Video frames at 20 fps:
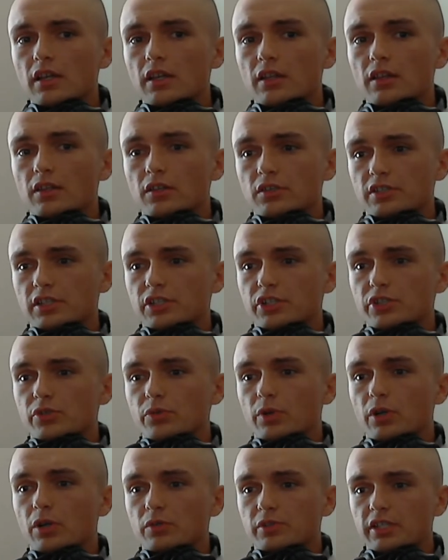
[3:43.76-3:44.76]
they'll send you to
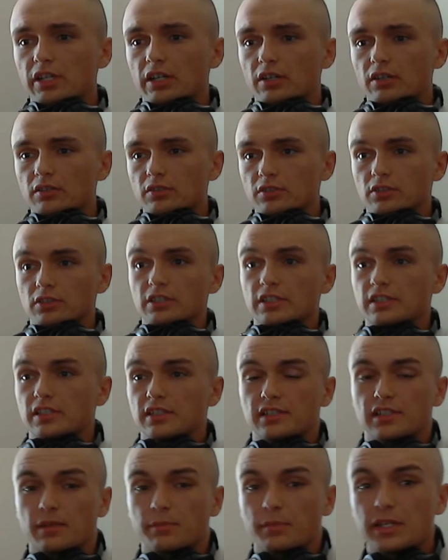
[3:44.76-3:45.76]
a hotel, or at least they
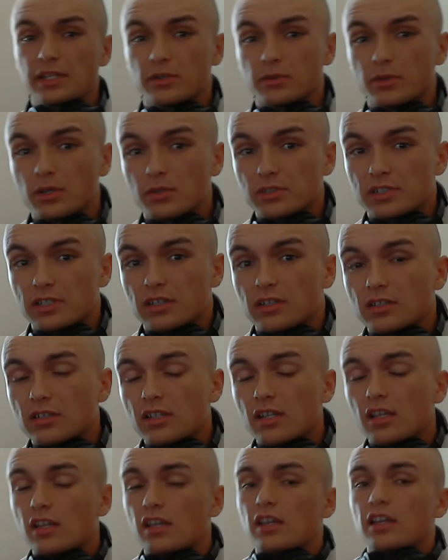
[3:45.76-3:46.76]
sent me to a hotel.
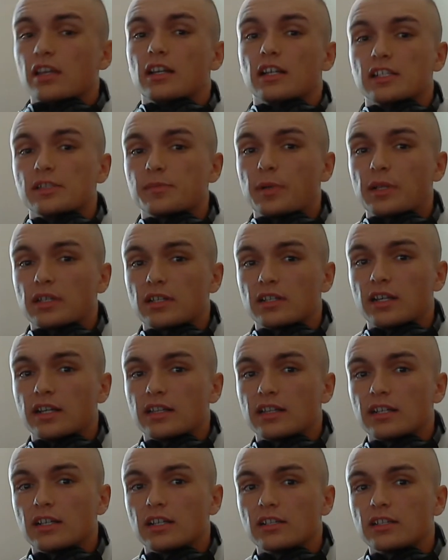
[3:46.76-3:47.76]
And I spent the night
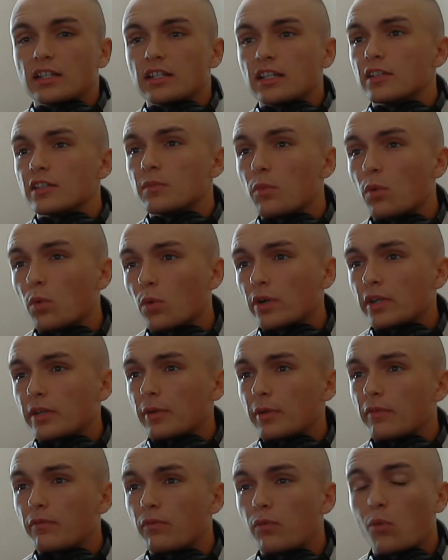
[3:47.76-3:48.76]
there. And then in the morning,
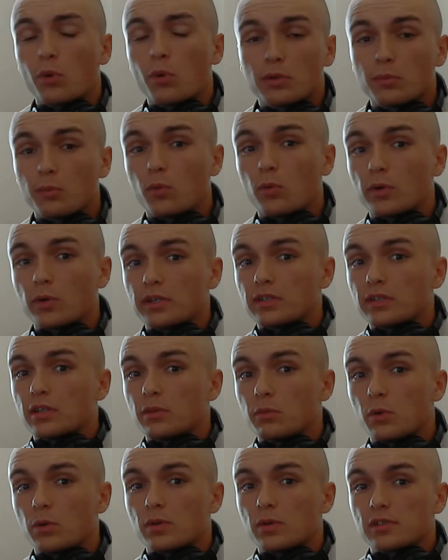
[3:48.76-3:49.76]
about 4 in the morning, they
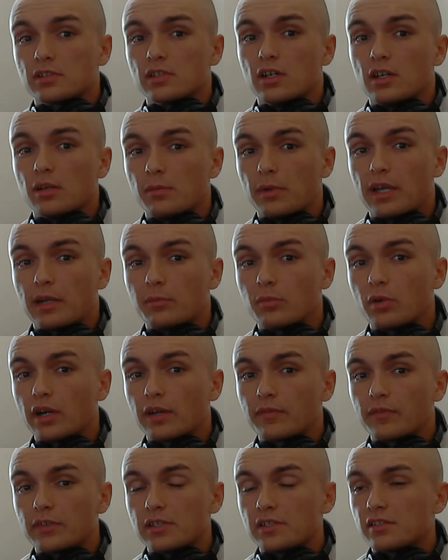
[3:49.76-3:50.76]
woke us up, had
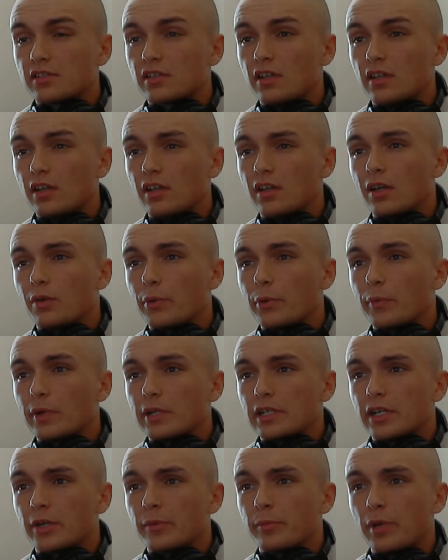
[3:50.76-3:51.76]
breakfast, and we
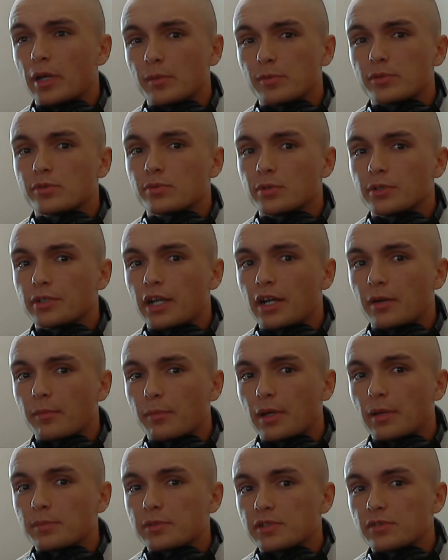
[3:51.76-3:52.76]
went down to MEPS. We were down at
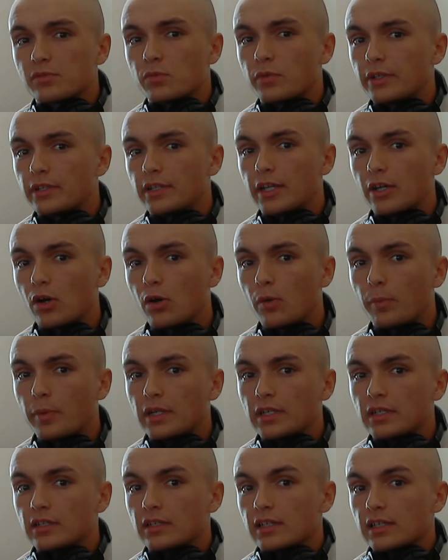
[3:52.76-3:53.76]
MEPS when they
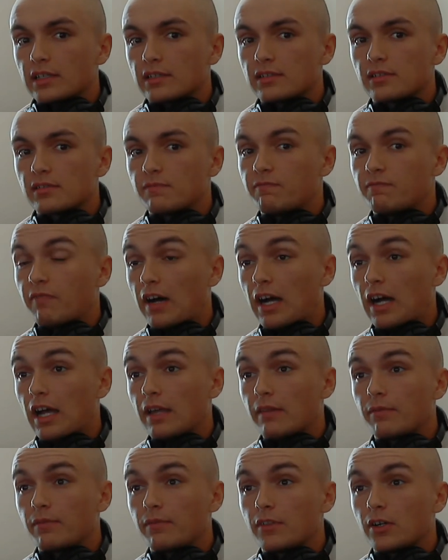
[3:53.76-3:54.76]
opened at like
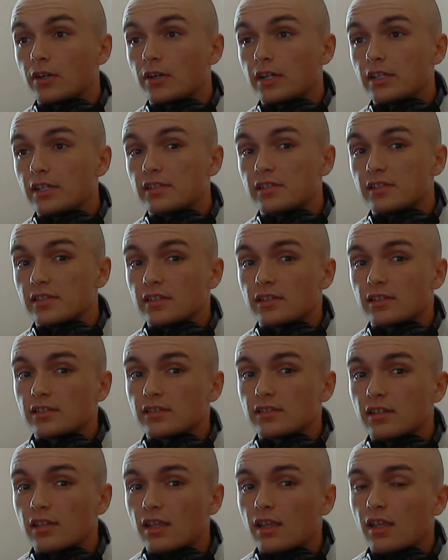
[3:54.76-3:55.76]
5.30,
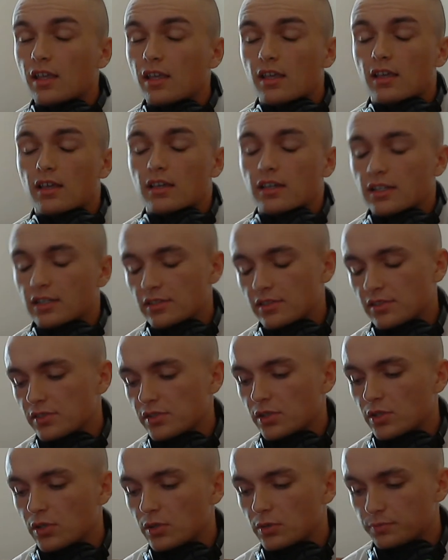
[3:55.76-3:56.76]
6. And
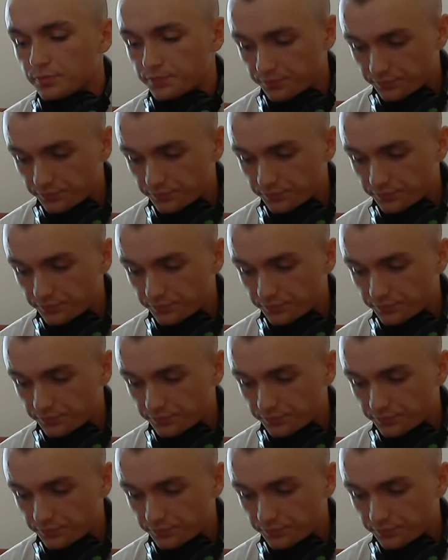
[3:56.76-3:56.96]
so